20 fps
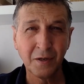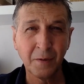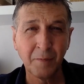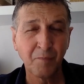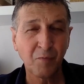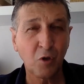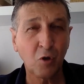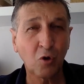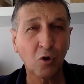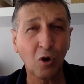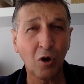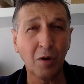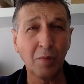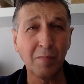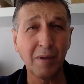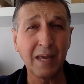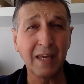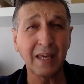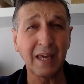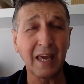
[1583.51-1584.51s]
You can't
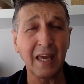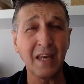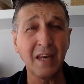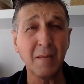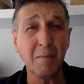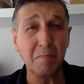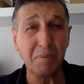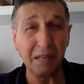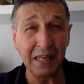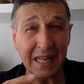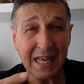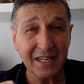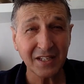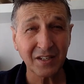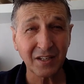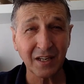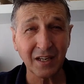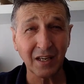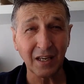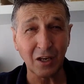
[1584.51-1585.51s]
make any
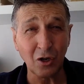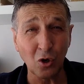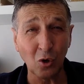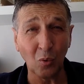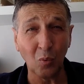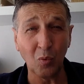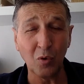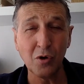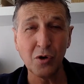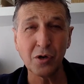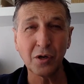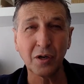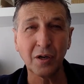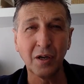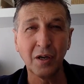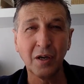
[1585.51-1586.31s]
blessing in your work